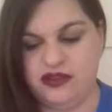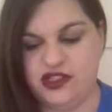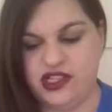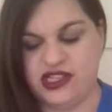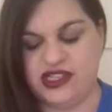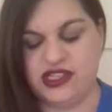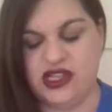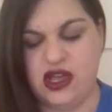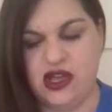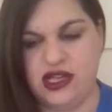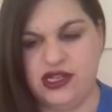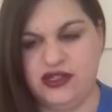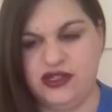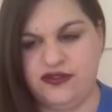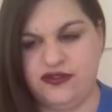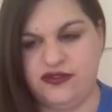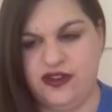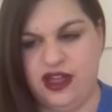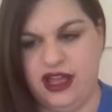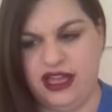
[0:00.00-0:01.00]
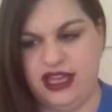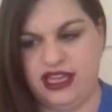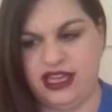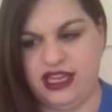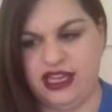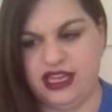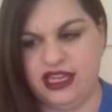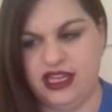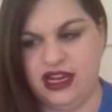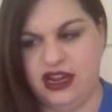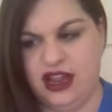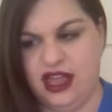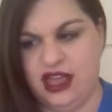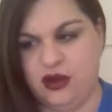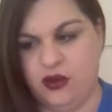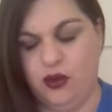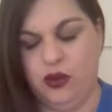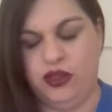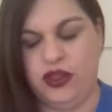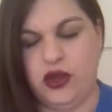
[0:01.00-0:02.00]
just kind of like
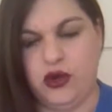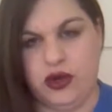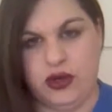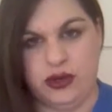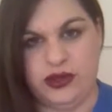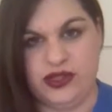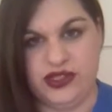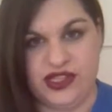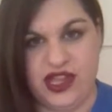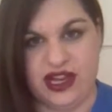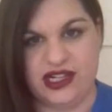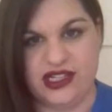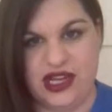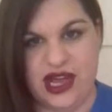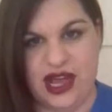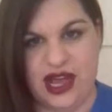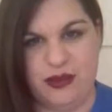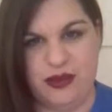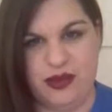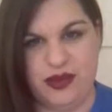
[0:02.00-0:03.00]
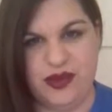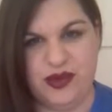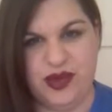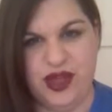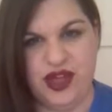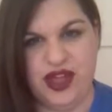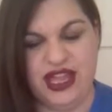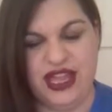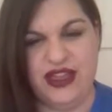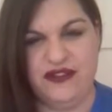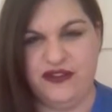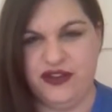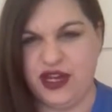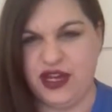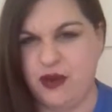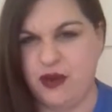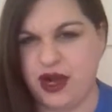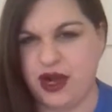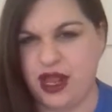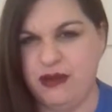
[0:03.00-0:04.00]
like all the oil sucked up if you
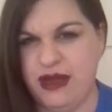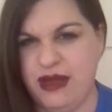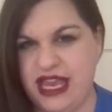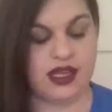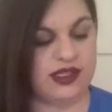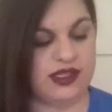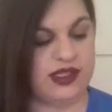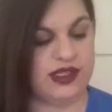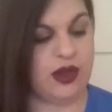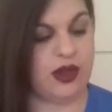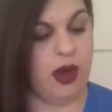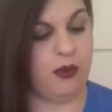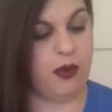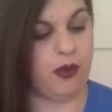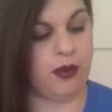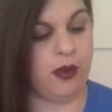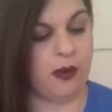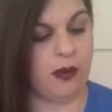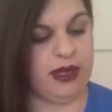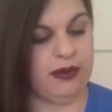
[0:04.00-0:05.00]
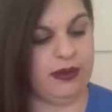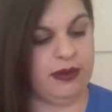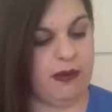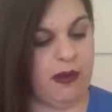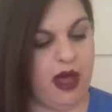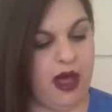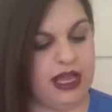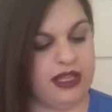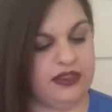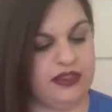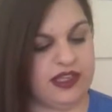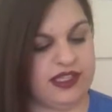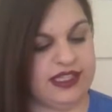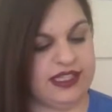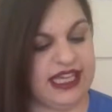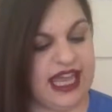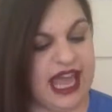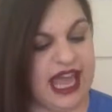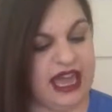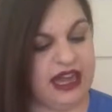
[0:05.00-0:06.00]
know what I mean. So I'll probably be buying this
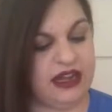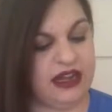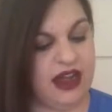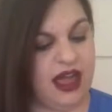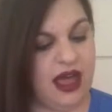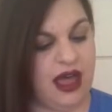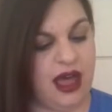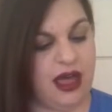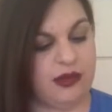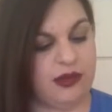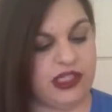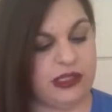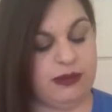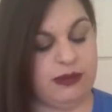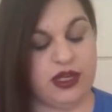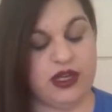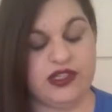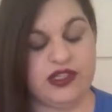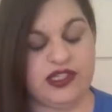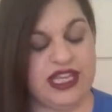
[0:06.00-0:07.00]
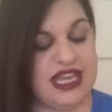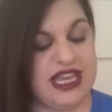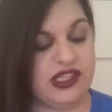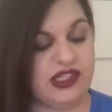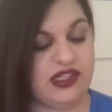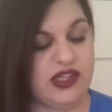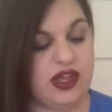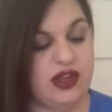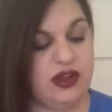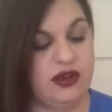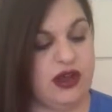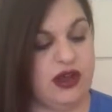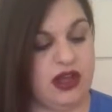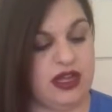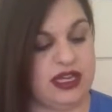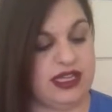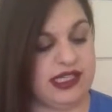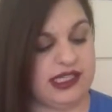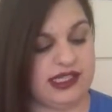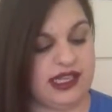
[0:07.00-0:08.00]
again uh, just because it is so
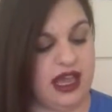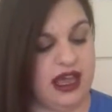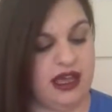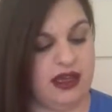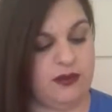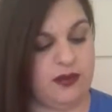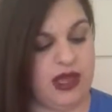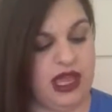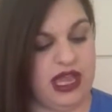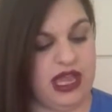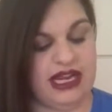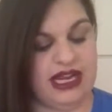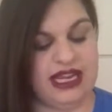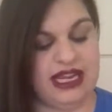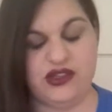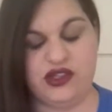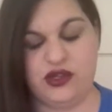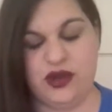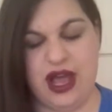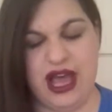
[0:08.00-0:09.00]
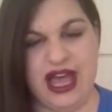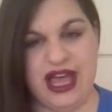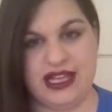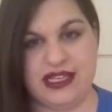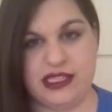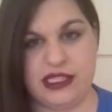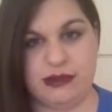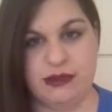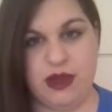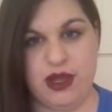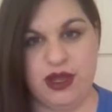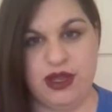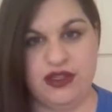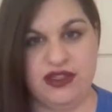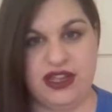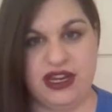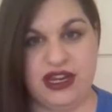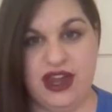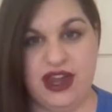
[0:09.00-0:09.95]
nice. Um, it leaves your hair smooth